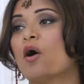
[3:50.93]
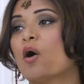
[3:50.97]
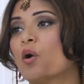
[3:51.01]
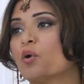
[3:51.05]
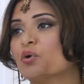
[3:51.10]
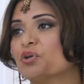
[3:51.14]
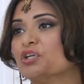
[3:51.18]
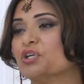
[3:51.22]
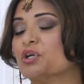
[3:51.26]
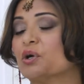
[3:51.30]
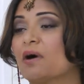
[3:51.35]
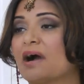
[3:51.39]

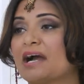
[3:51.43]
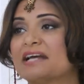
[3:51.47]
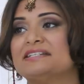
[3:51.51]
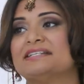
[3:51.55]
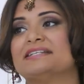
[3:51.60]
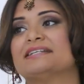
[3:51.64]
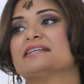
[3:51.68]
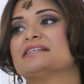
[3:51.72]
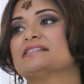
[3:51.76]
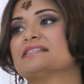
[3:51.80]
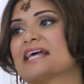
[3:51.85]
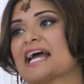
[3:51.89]
oh, you know, I
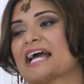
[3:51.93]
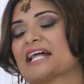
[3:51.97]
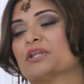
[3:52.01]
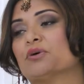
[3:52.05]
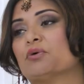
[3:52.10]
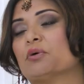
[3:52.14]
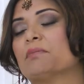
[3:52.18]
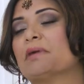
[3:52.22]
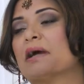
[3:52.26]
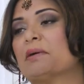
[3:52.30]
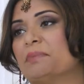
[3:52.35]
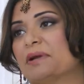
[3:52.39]
did
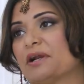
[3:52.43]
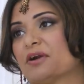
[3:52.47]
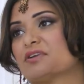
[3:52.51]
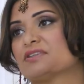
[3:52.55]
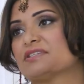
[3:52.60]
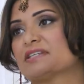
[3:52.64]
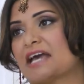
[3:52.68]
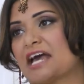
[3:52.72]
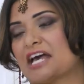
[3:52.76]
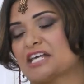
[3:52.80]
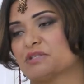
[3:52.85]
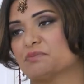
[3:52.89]
exactly what my
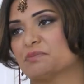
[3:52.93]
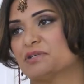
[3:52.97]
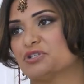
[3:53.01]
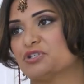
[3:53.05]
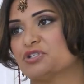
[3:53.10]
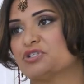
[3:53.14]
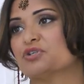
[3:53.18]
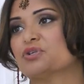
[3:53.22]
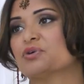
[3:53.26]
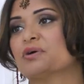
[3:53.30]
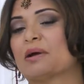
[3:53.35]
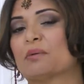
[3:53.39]
parents asked me
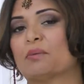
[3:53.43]
to do.